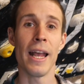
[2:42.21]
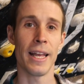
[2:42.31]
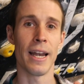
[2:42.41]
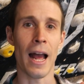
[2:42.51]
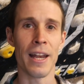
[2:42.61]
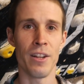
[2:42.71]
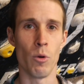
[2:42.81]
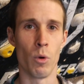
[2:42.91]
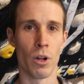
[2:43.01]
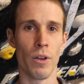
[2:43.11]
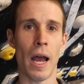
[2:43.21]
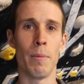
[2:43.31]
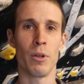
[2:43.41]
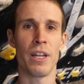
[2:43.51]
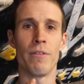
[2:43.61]
In an ideal world,
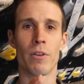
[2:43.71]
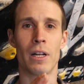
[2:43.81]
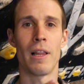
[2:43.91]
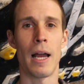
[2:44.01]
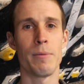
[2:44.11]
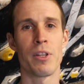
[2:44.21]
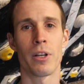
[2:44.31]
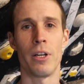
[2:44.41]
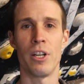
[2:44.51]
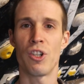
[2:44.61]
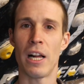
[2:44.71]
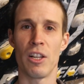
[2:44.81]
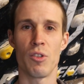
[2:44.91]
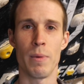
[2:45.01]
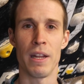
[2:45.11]
I'm looking for climbs that are going to
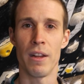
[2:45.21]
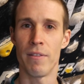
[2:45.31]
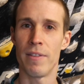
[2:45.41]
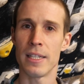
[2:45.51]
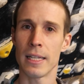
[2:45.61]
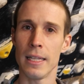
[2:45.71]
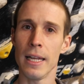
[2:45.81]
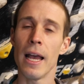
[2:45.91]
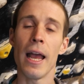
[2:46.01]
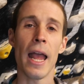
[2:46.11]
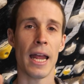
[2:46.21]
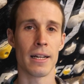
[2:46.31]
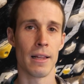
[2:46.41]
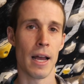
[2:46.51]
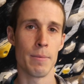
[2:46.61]
challenge me physically and
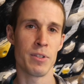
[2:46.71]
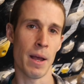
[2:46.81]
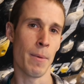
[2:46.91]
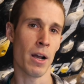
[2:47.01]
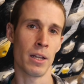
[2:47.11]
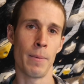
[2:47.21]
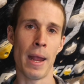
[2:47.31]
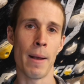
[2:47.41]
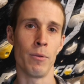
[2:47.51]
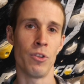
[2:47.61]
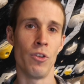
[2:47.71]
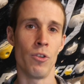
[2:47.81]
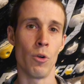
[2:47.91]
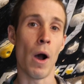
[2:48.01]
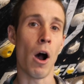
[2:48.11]
climbs I'm not going to be able to
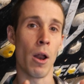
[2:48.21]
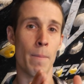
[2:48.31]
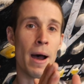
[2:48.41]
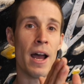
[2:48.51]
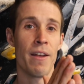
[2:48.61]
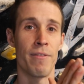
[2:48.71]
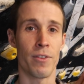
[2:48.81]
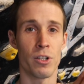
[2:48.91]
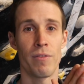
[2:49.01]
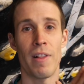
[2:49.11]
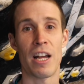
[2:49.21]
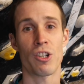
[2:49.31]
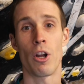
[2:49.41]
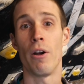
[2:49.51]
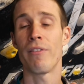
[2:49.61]
do on my first flash
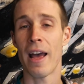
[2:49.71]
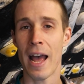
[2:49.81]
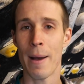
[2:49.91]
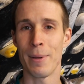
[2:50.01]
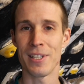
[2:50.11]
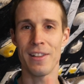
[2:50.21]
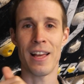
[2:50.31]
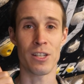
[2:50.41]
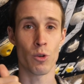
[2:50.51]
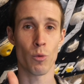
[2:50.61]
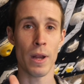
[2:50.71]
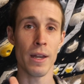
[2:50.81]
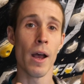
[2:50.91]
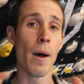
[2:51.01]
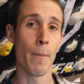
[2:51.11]
go. If that happens, that's
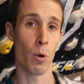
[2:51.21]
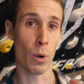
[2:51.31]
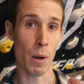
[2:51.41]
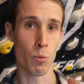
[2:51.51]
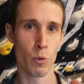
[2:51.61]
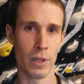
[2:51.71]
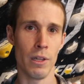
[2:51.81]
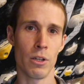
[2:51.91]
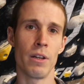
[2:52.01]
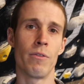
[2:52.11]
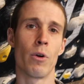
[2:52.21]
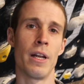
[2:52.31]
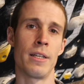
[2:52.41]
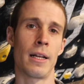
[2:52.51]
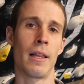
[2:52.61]
great, but what I'm really looking for
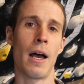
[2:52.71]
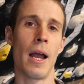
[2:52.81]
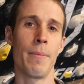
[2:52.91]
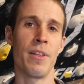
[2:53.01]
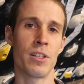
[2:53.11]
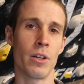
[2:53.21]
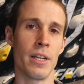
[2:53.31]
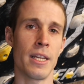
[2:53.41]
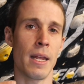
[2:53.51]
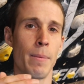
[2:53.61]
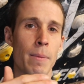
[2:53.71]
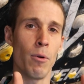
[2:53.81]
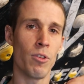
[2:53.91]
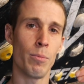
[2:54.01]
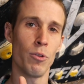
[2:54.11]
is a climb that's going to take me
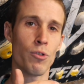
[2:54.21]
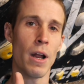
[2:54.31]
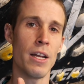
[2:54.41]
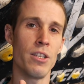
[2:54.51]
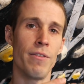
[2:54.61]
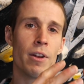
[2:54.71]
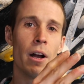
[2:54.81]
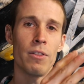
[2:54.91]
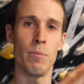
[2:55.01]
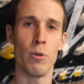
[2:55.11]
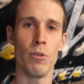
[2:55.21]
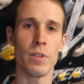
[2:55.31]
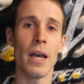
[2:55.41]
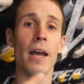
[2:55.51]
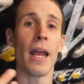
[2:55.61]
multiple tries to figure out the
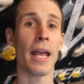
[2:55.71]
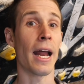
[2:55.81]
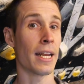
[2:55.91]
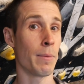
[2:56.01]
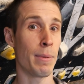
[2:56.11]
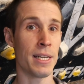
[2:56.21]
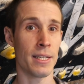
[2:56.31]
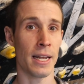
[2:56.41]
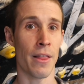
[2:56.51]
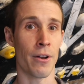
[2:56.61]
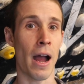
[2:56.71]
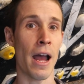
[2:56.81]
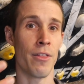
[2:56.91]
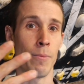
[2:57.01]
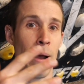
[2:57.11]
moves, and I can piece together
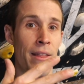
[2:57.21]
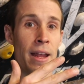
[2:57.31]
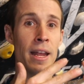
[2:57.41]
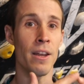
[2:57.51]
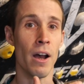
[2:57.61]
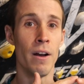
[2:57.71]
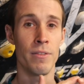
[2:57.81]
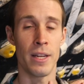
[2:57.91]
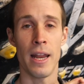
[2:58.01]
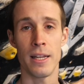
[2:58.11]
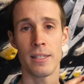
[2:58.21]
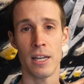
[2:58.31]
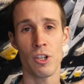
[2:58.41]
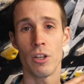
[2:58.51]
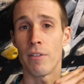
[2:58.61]
either by the end of today's
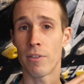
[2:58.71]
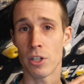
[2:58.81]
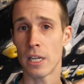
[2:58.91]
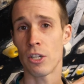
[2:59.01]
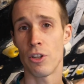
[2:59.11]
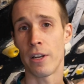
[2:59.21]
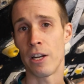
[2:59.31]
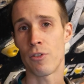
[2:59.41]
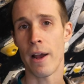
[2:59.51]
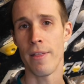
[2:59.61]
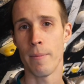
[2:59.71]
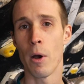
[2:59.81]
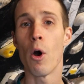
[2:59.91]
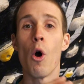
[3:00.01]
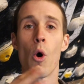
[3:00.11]
session, the first session that I try them,
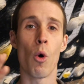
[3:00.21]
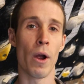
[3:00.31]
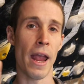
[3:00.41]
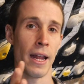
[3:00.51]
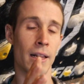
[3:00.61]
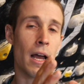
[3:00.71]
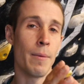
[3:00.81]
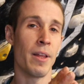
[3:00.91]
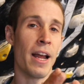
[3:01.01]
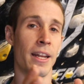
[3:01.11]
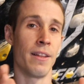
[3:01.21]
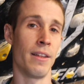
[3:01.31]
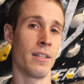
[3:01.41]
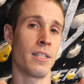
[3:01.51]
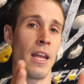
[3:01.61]
or a climb that I can
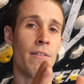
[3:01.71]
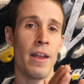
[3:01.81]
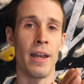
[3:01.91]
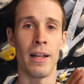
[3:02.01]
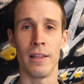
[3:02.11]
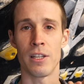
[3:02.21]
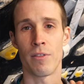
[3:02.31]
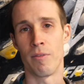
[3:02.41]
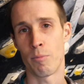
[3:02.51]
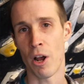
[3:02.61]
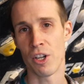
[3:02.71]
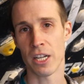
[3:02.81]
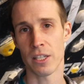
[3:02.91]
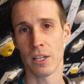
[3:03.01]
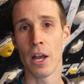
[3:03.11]
then save in a list of
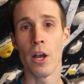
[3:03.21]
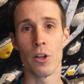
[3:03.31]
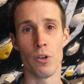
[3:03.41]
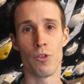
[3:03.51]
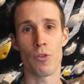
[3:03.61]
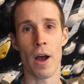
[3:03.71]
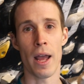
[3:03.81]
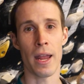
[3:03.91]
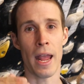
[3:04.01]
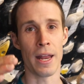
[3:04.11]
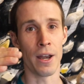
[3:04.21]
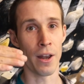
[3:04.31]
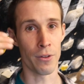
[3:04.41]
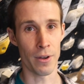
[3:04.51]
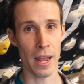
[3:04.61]
projects to try in
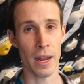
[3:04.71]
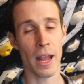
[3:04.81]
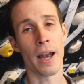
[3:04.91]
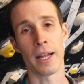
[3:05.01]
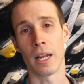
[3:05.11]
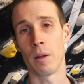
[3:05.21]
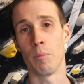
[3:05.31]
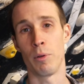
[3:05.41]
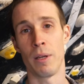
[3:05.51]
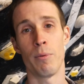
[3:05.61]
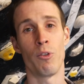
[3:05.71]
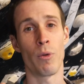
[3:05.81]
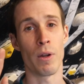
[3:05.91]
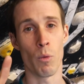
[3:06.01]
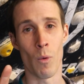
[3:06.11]
another day, and I can complete
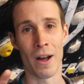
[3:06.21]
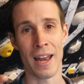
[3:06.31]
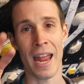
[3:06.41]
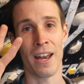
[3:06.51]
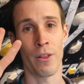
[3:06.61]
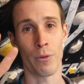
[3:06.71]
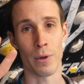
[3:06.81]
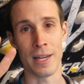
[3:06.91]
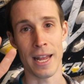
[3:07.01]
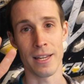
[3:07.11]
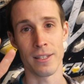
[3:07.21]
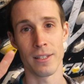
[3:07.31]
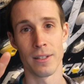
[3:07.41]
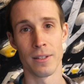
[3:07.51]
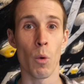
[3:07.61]
between 1 and 3
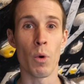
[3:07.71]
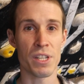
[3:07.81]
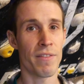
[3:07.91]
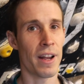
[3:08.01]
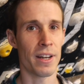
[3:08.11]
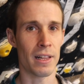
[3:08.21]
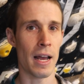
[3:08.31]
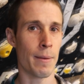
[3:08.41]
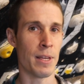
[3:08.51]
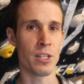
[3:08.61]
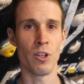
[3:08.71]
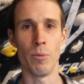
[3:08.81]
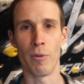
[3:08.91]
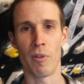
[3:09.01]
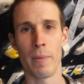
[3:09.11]
days. Once I find a climb that's
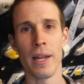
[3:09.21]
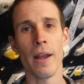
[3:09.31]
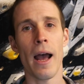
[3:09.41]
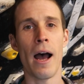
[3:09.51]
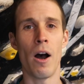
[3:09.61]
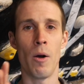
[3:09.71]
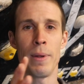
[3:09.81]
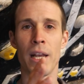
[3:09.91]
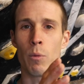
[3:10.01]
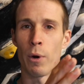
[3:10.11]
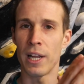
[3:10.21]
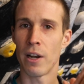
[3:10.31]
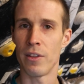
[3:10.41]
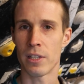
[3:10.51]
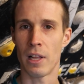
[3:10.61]
suitable for me, I'll begin working
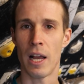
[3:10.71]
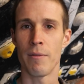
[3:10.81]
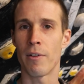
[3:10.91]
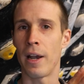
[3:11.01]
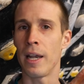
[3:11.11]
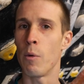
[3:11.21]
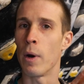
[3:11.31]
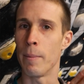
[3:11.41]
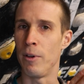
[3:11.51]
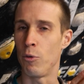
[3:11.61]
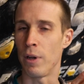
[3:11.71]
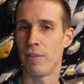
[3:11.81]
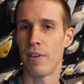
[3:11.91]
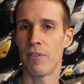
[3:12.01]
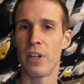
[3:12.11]
on this climb for anywhere between
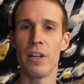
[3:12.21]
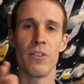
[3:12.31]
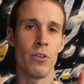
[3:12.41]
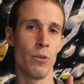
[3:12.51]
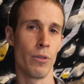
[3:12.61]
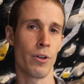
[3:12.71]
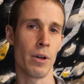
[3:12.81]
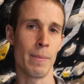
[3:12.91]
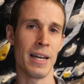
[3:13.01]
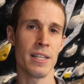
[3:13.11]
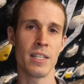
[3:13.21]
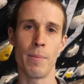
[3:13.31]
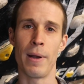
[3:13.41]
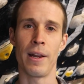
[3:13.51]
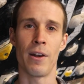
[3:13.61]
15 to 30 minutes,
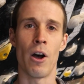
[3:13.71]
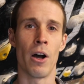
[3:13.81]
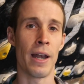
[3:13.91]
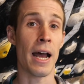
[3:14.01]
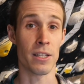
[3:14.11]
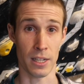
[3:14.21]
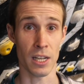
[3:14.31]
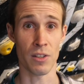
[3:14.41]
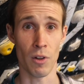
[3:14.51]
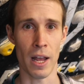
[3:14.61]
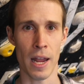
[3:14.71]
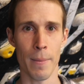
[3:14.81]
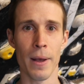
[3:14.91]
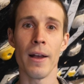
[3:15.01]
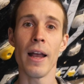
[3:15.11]
depending on how successful I
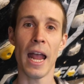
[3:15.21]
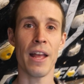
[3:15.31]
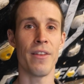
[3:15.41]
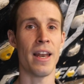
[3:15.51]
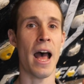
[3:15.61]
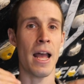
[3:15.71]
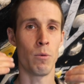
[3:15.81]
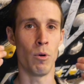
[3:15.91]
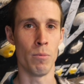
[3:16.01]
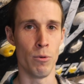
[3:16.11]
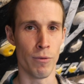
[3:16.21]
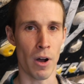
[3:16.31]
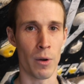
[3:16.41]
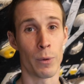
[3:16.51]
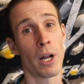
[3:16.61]
am, and then I will move
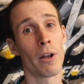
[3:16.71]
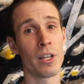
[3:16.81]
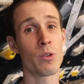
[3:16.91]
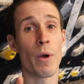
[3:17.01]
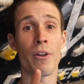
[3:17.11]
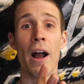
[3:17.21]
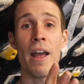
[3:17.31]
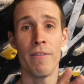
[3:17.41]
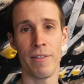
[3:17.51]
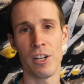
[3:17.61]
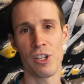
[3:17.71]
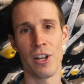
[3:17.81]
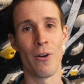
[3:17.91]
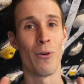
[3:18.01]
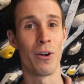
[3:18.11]
on, regardless whether I have finished
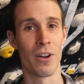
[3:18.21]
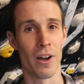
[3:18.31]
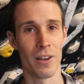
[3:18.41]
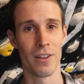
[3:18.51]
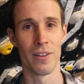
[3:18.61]
it or not.